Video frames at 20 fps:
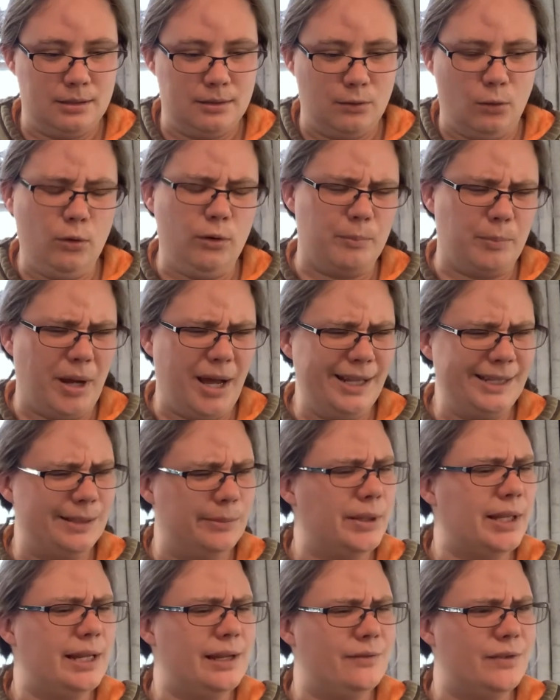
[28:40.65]
Or
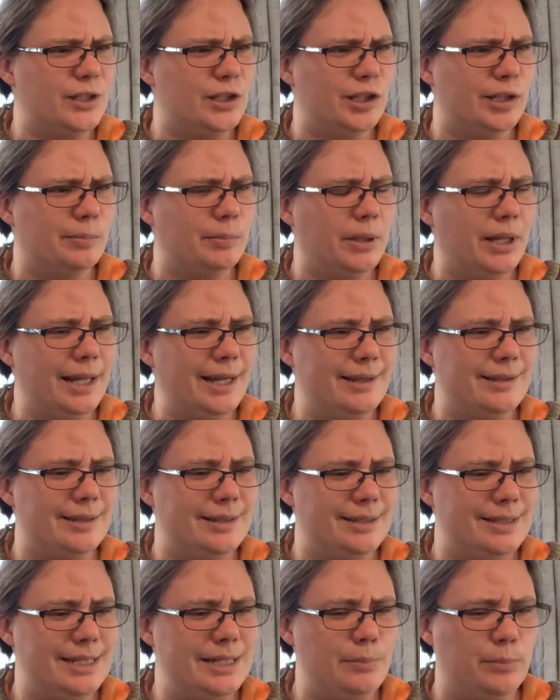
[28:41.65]
possibly even just plant
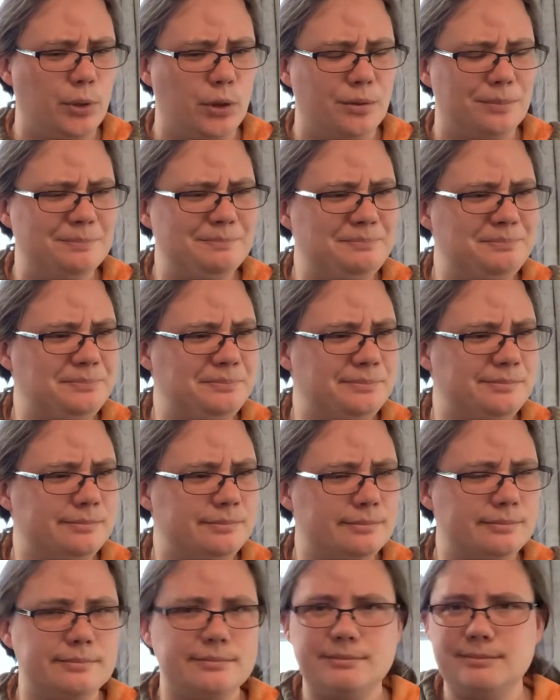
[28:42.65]
it deeper.
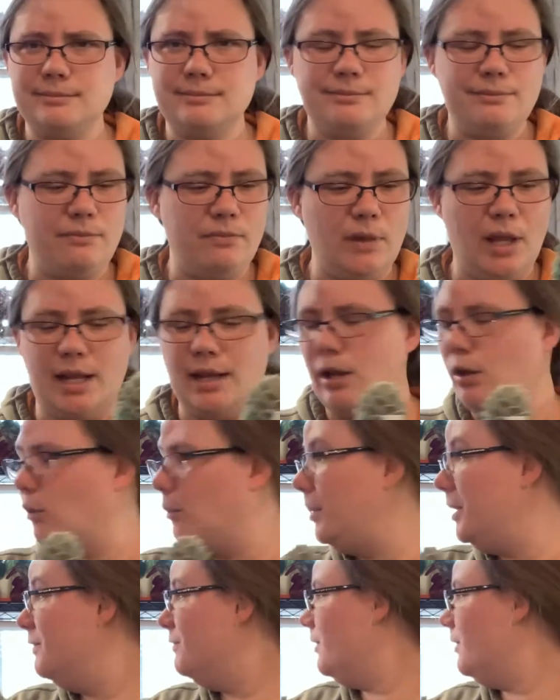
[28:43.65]
And it'll be